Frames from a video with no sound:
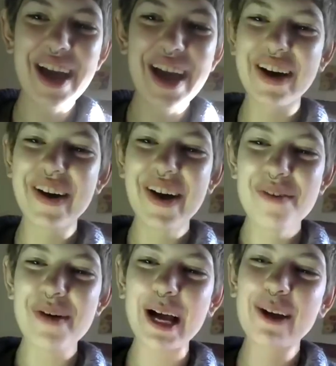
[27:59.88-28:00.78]
no,
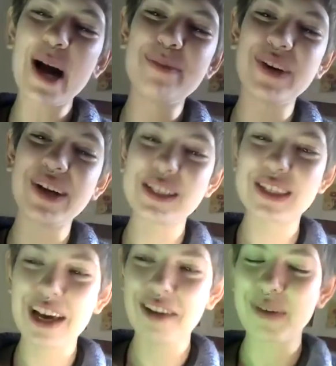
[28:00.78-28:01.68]
my grandparents
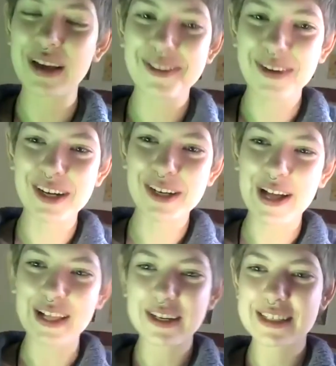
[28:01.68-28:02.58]
gave me three hundred
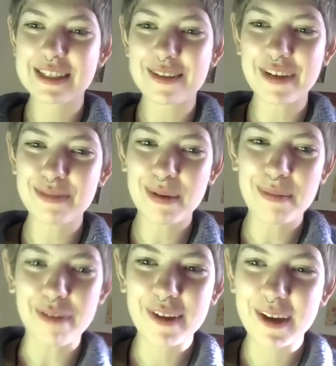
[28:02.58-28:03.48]
dollars to fix my
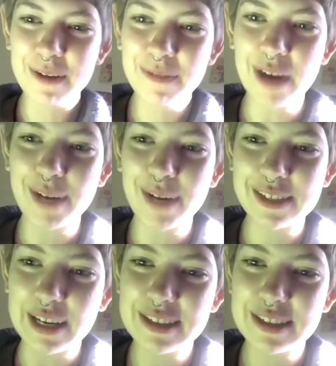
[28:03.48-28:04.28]
muffler and my exhaust